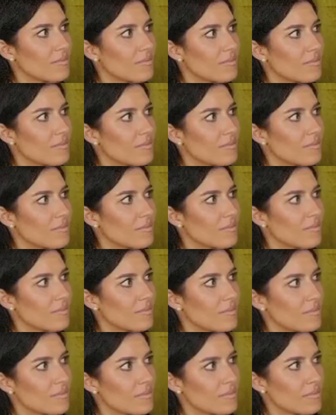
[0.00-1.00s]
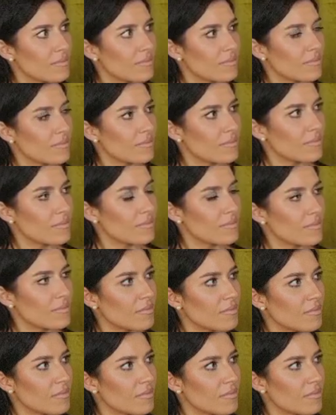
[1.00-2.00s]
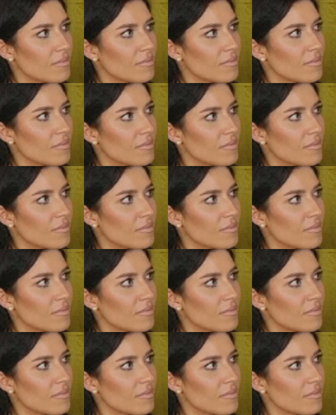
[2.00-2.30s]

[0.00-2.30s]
(not speaking)